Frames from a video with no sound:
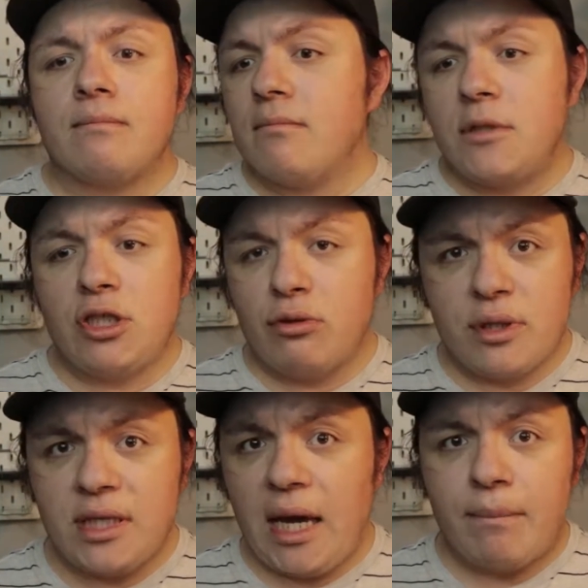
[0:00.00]

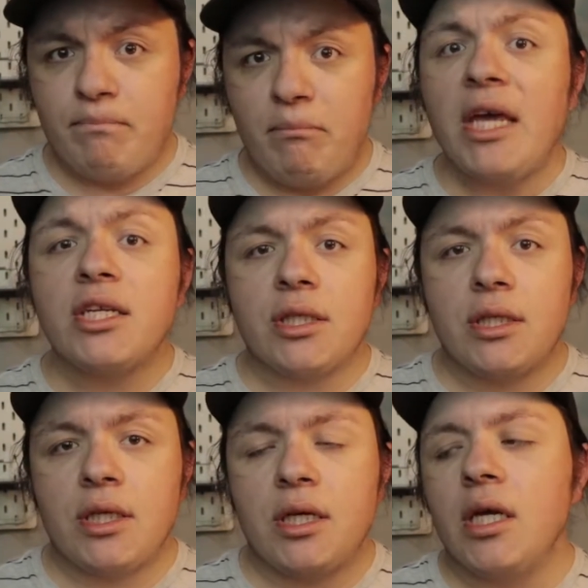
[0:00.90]
they have
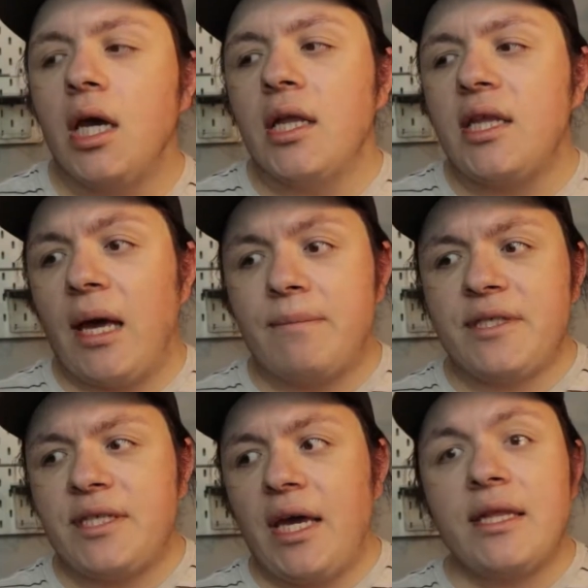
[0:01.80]
mentioned it. They have
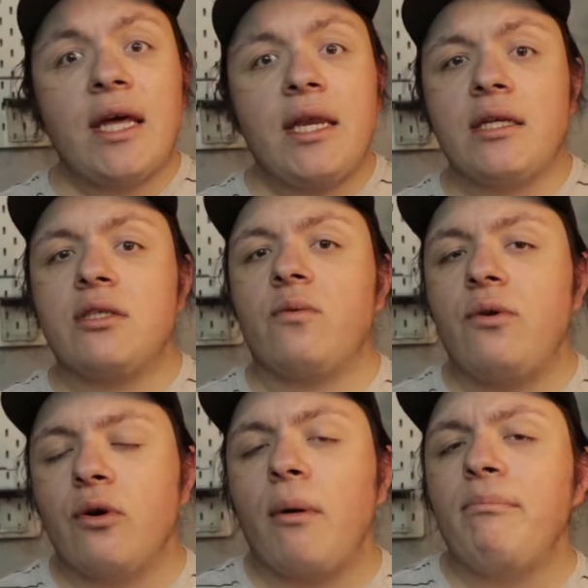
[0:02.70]
said that it's
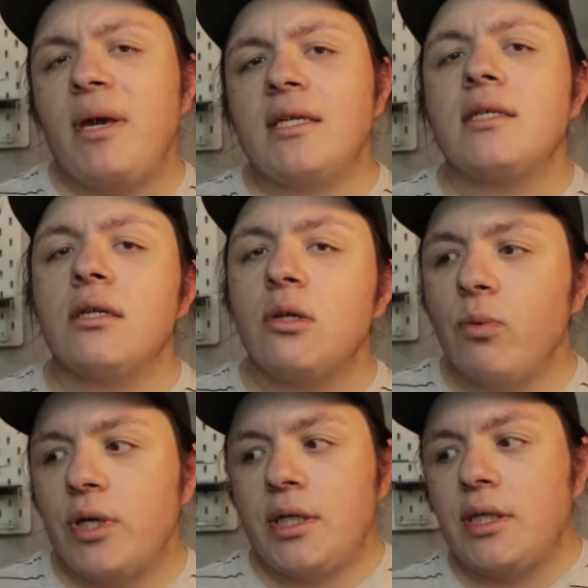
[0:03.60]
real, and basically
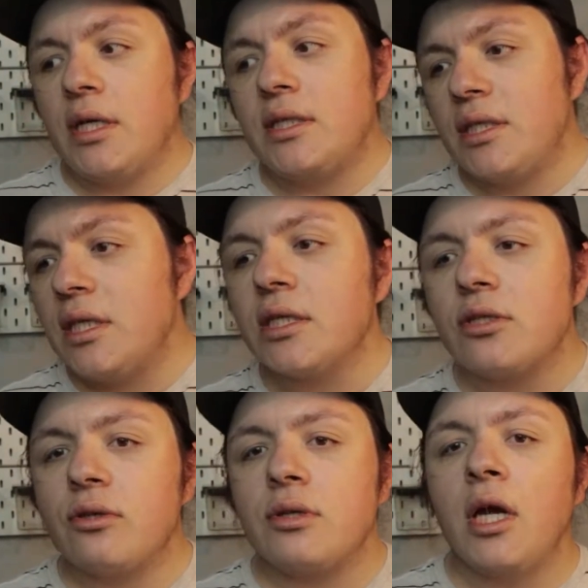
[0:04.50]
what it does
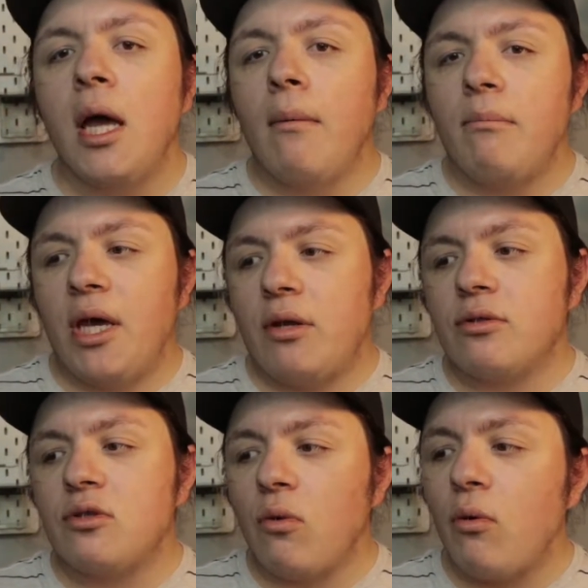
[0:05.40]
turn metal
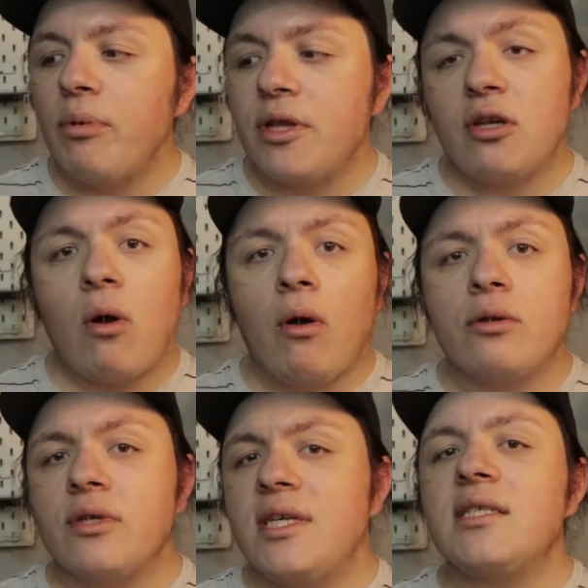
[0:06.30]
to gold. But then
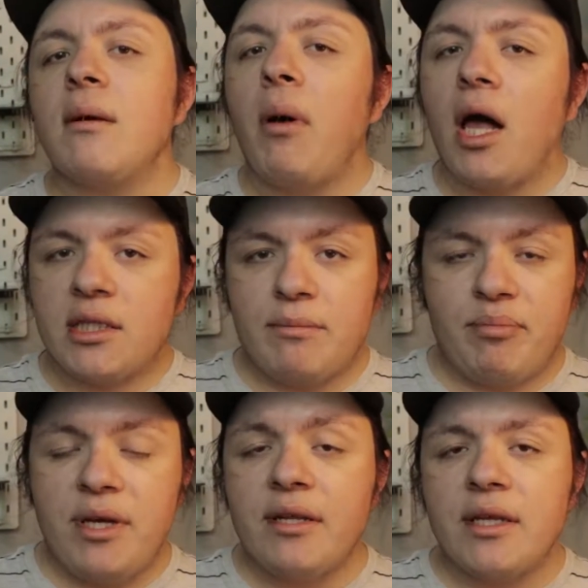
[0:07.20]
also is the
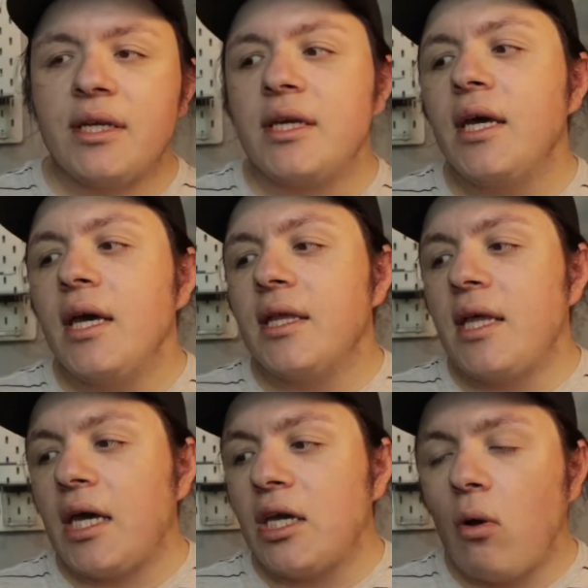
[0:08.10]
possibility
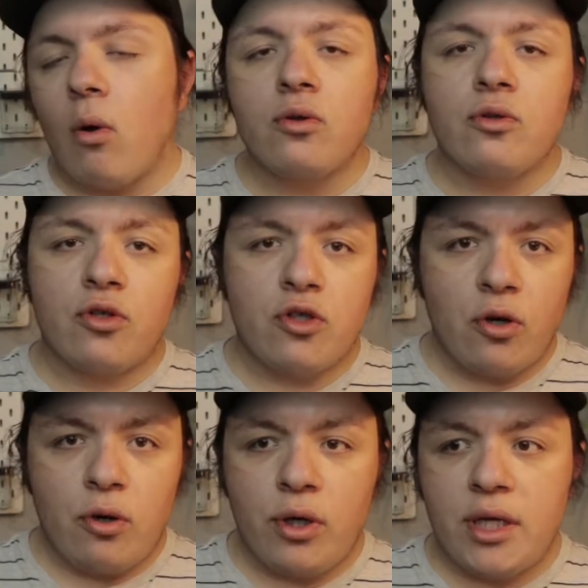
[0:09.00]
that can also
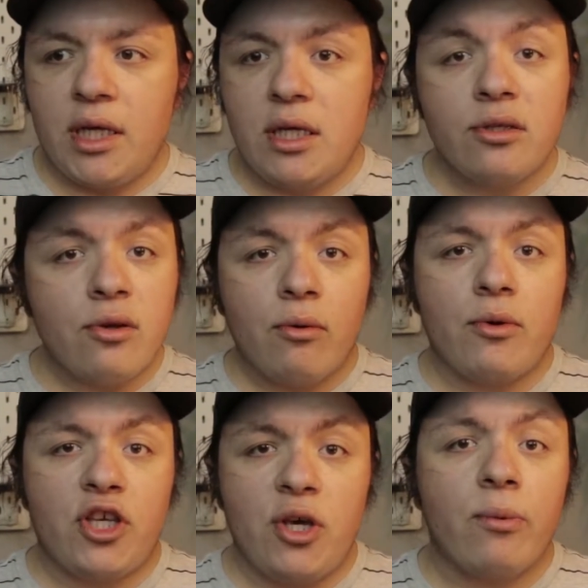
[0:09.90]
turn internal
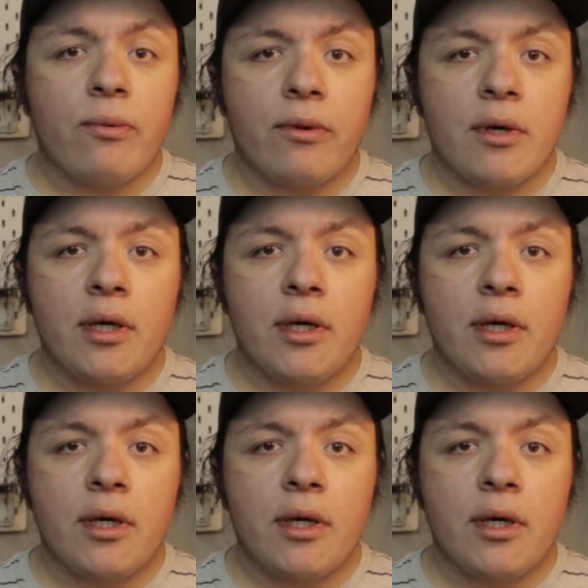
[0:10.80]
youth.